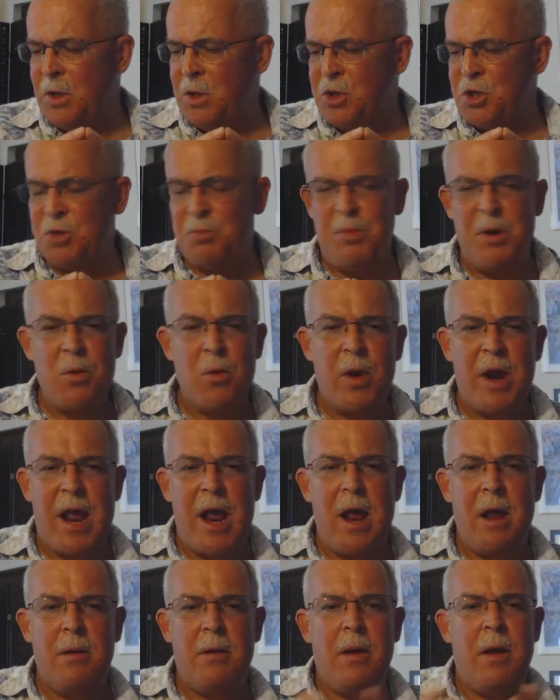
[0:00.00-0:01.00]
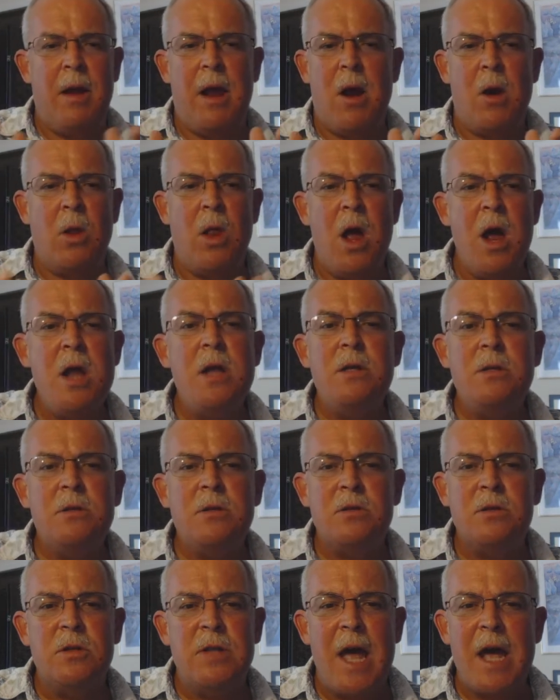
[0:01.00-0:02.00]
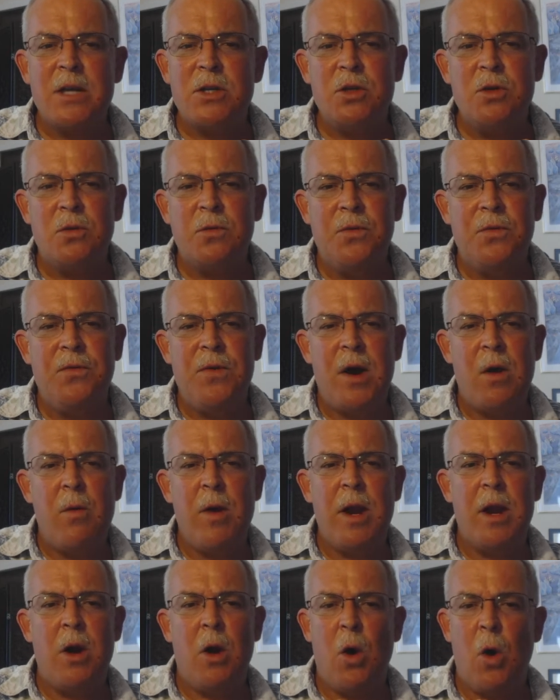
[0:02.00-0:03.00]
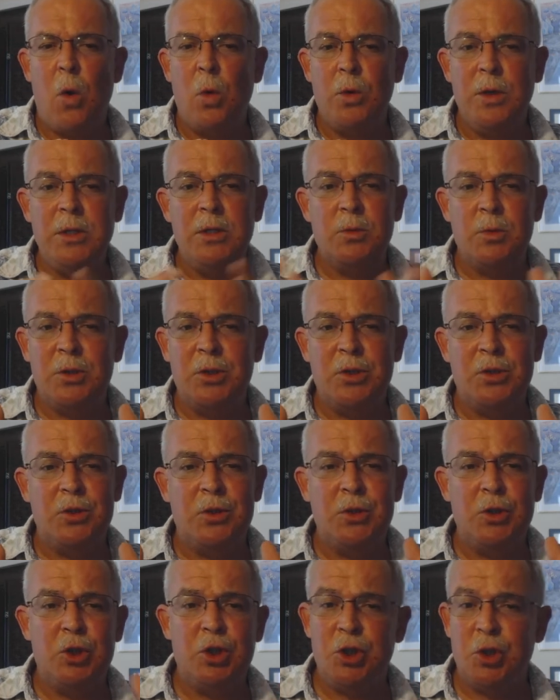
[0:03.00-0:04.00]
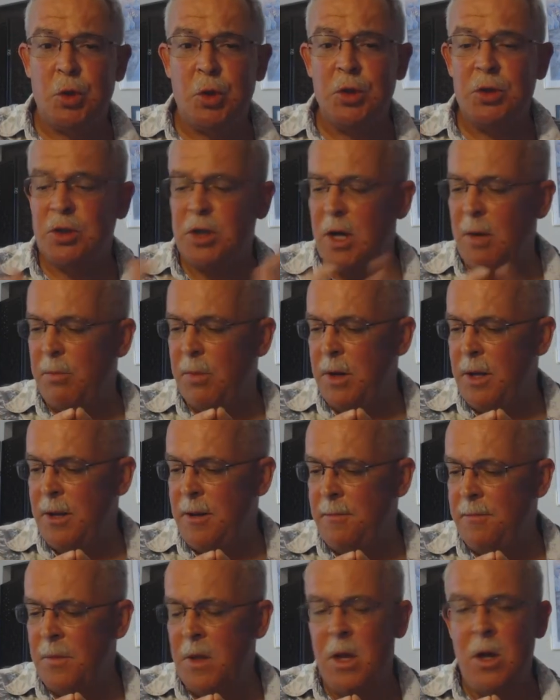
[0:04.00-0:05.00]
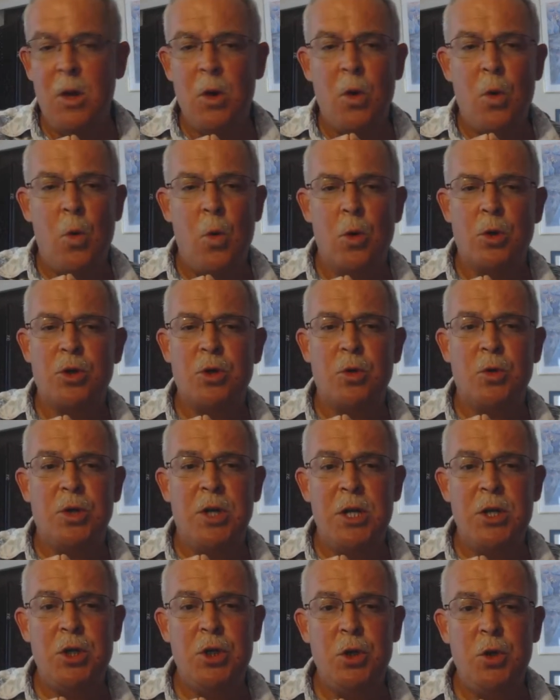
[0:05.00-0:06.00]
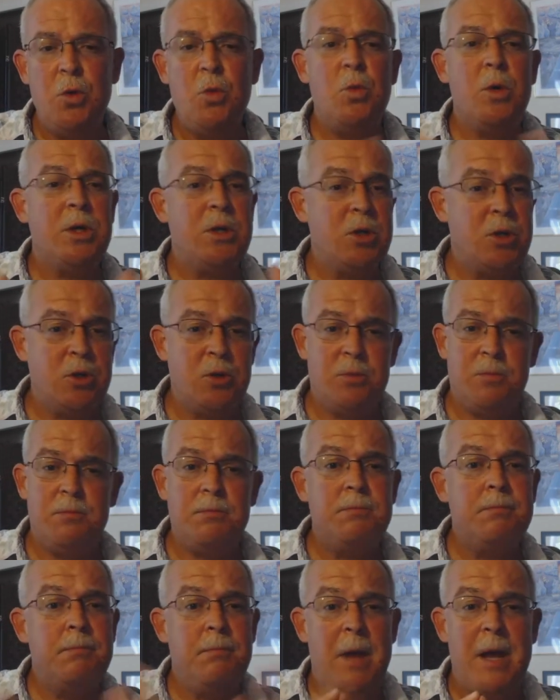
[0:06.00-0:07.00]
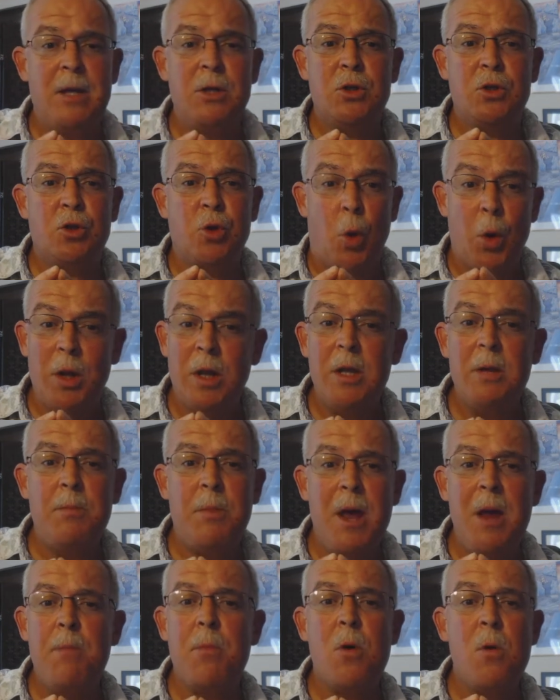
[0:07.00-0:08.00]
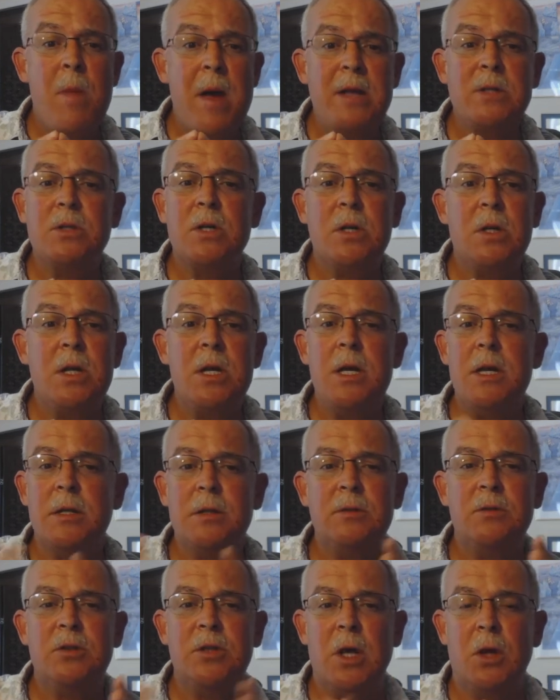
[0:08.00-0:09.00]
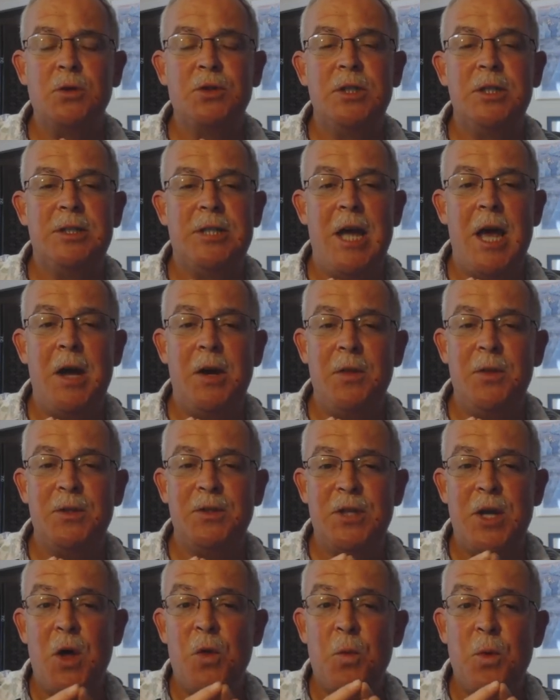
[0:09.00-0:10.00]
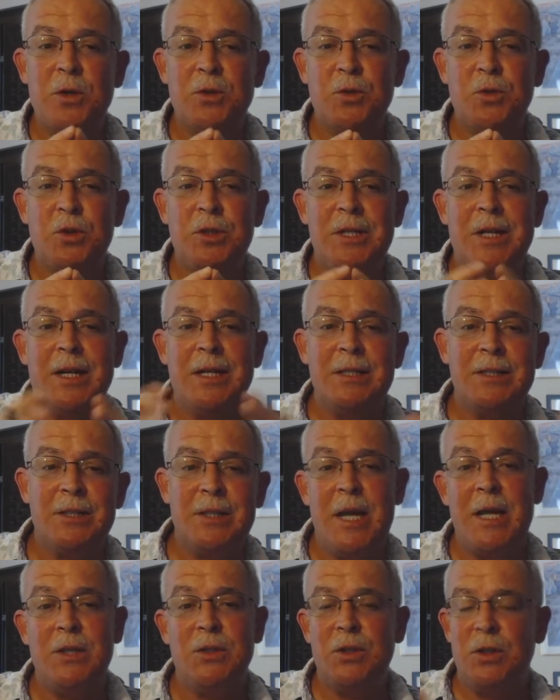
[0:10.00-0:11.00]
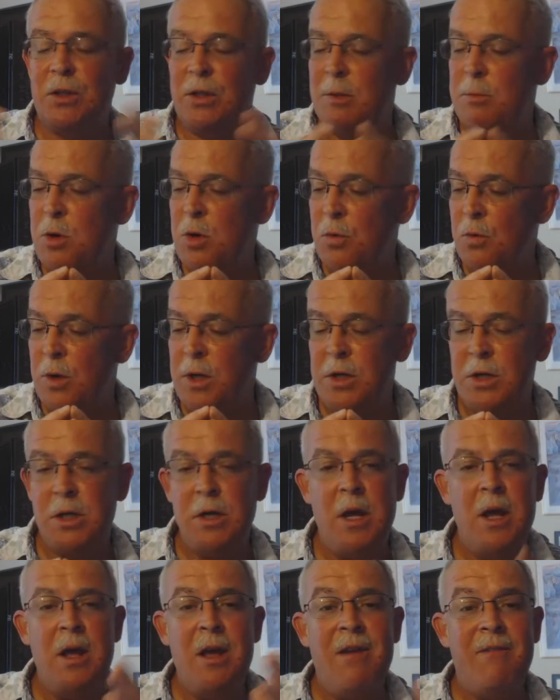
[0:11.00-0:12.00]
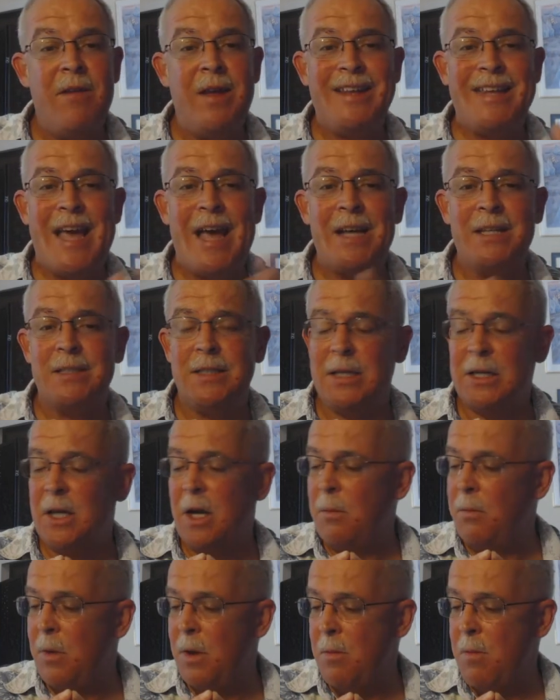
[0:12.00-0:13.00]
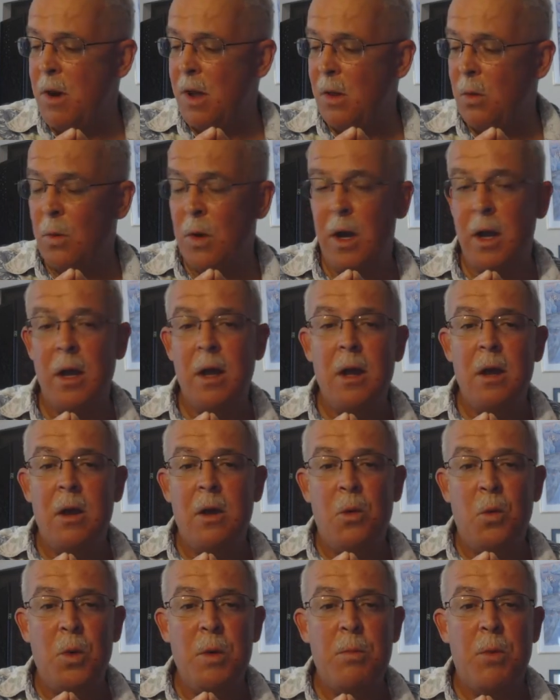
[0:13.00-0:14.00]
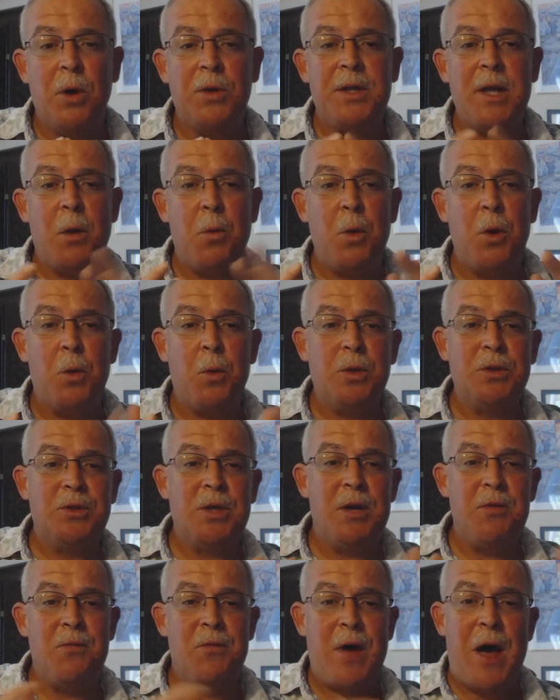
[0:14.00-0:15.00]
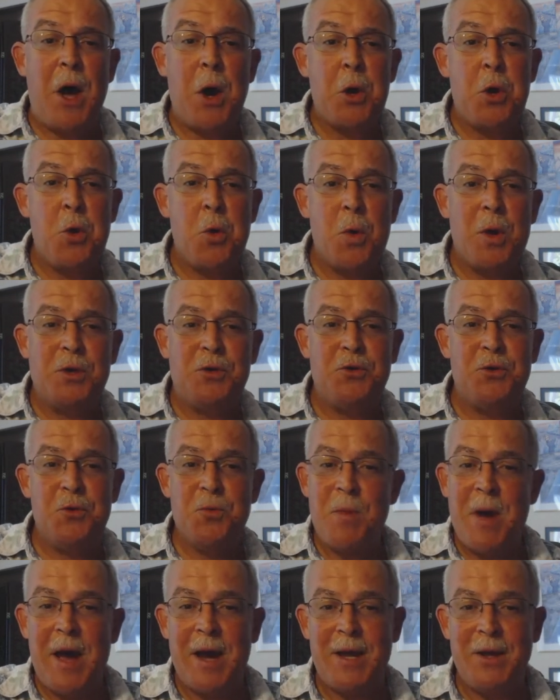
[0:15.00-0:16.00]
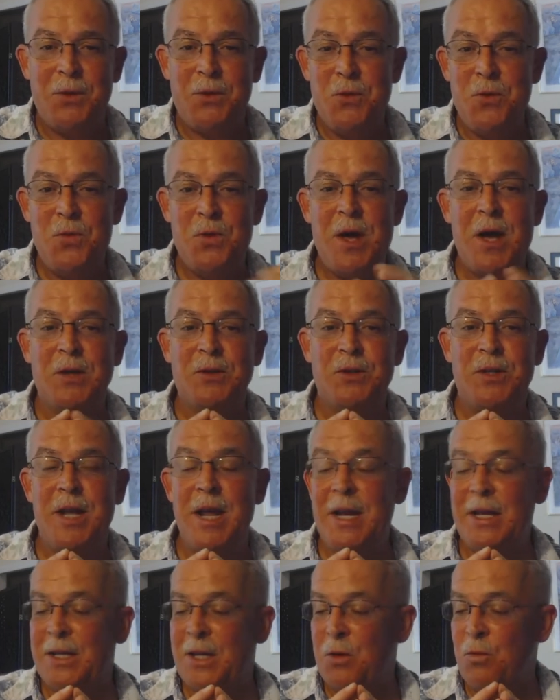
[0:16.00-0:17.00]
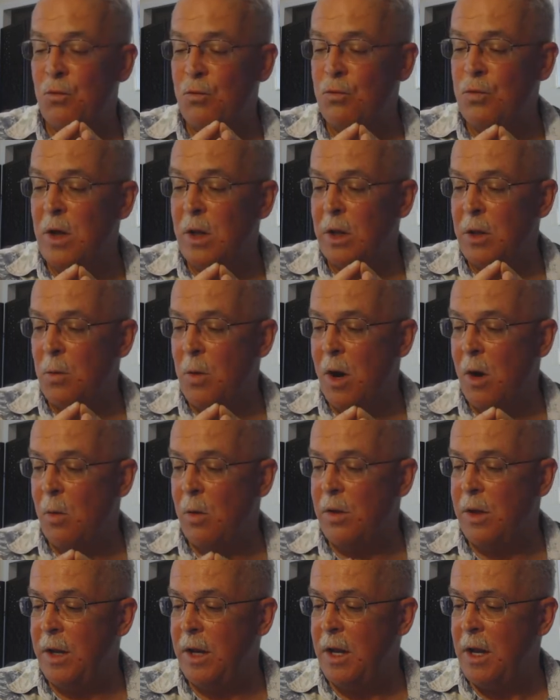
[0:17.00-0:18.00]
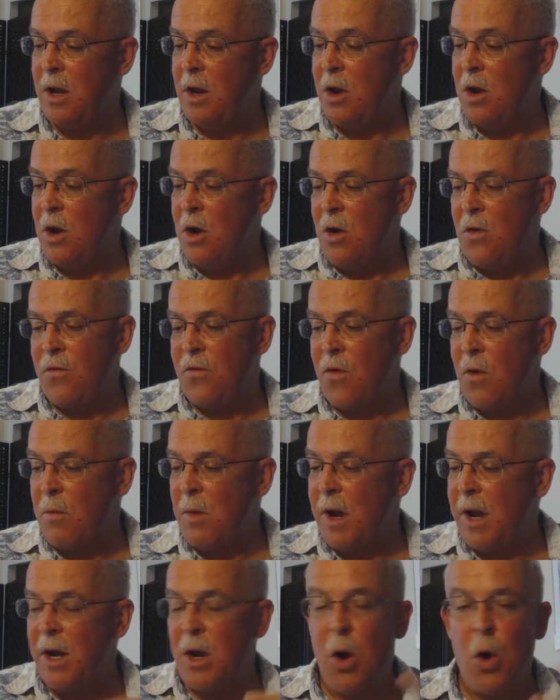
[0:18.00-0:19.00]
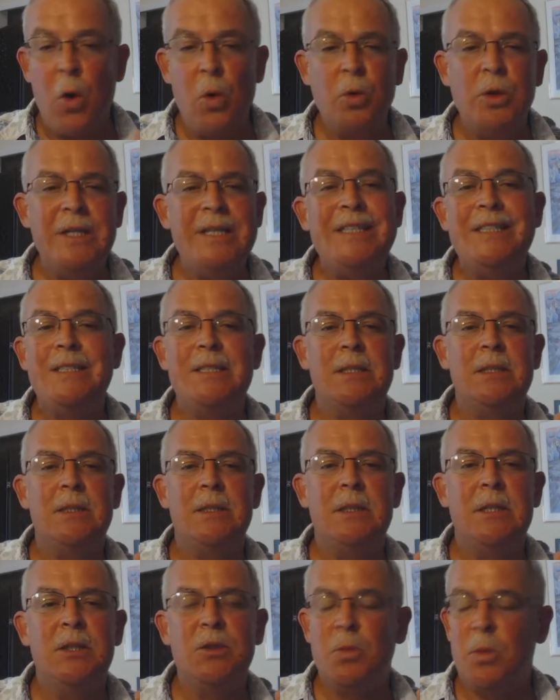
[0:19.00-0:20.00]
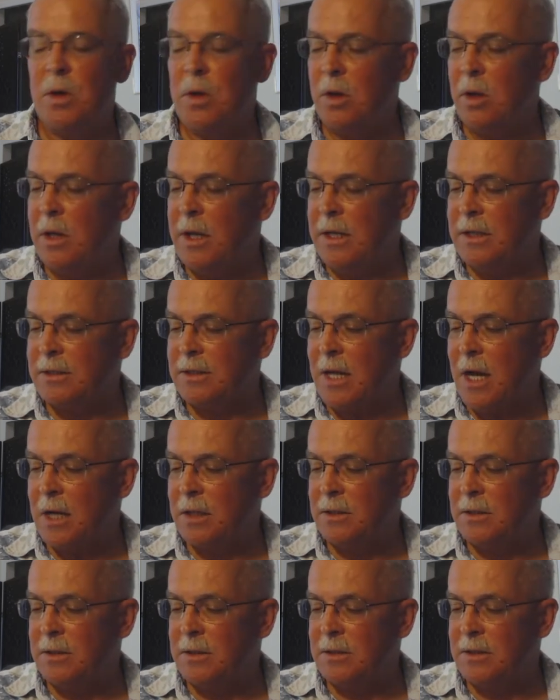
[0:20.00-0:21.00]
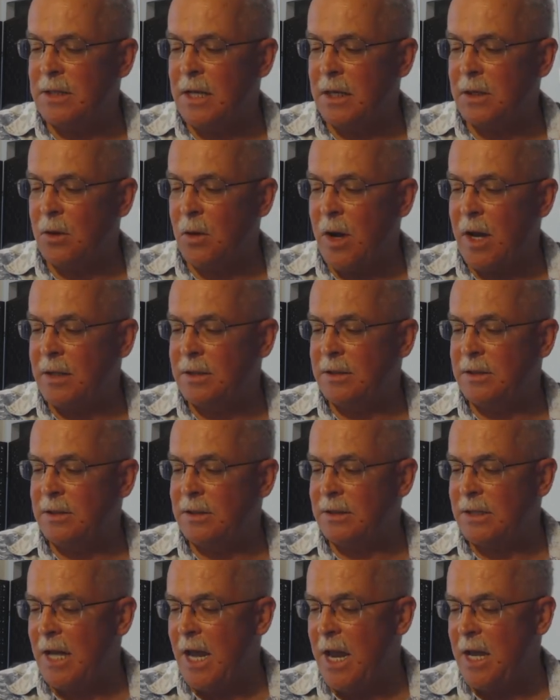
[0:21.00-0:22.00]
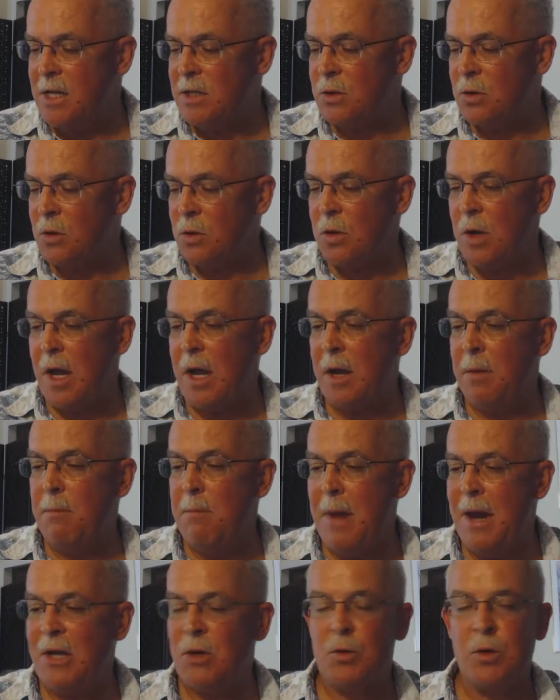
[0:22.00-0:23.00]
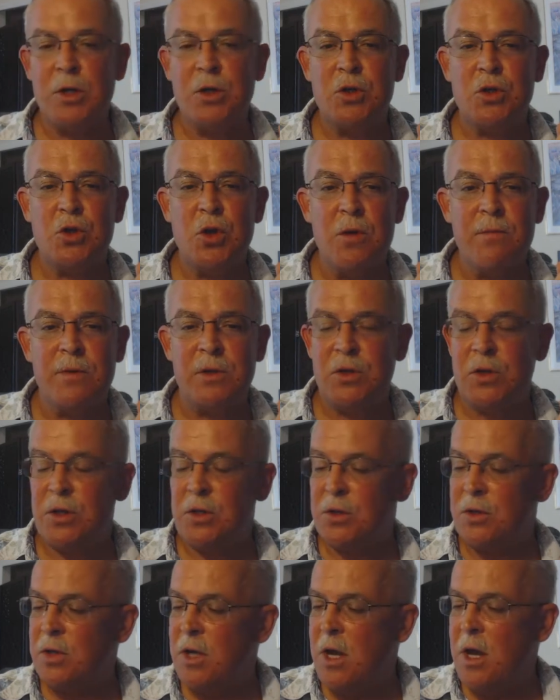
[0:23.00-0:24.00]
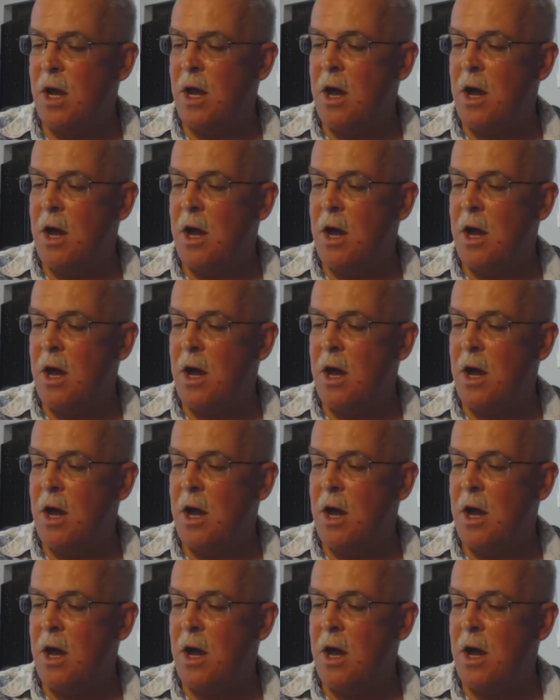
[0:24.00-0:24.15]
Spirit Airlines, National Federated Holdings, which is an insurance company, Orchard Tissue, which makes toilet paper basically and sells it down in the southwestern United States in a limited region. Fantastic company, by the way. We bought that when it was a value issue back in 2008. Did really well with it. Firmenite Holdings is one of the leading stocks in this sector, as is Taser and Matrix Services.